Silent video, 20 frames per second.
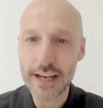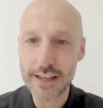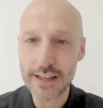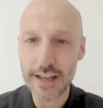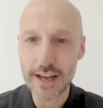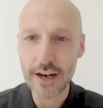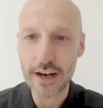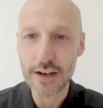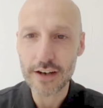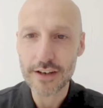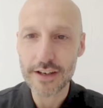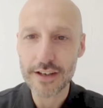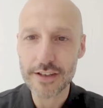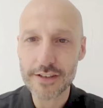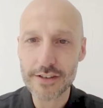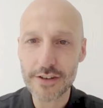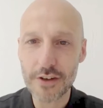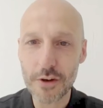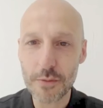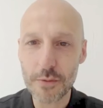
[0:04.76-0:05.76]
there. It's
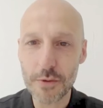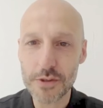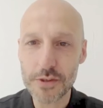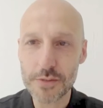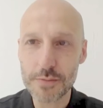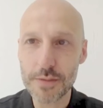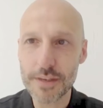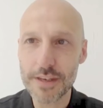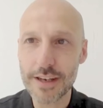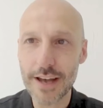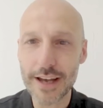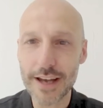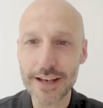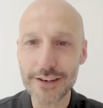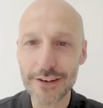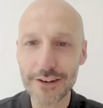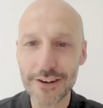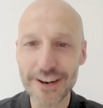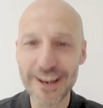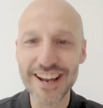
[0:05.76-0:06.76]
almost midnight
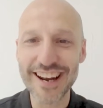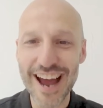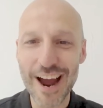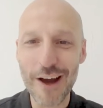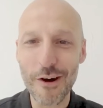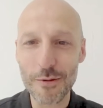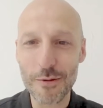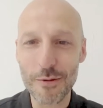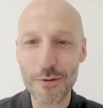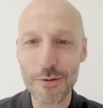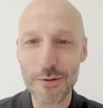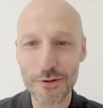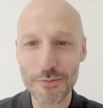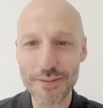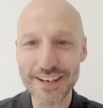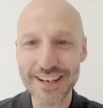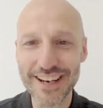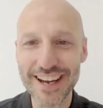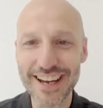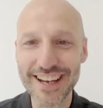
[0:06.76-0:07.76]
or an hour before
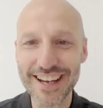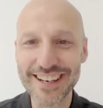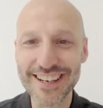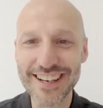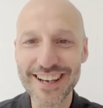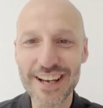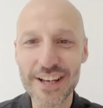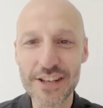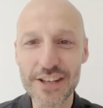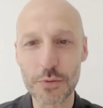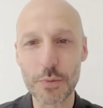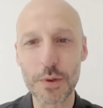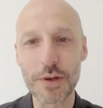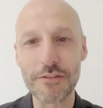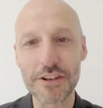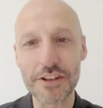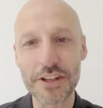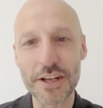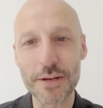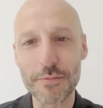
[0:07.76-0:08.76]
midnight. So we
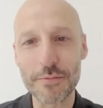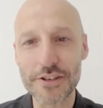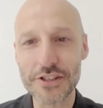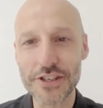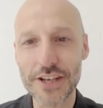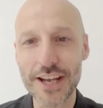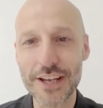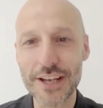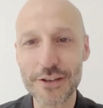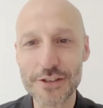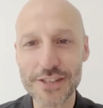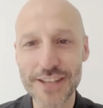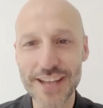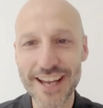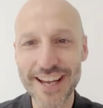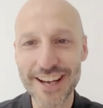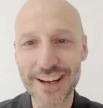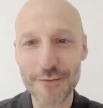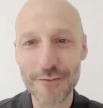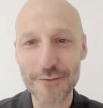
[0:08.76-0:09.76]
really yeah. appreciate you staying
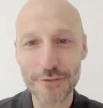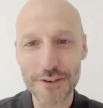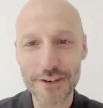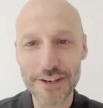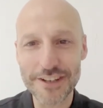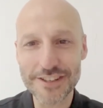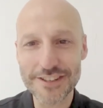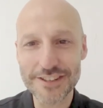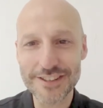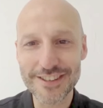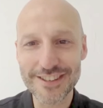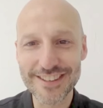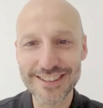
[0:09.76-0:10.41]
up for us.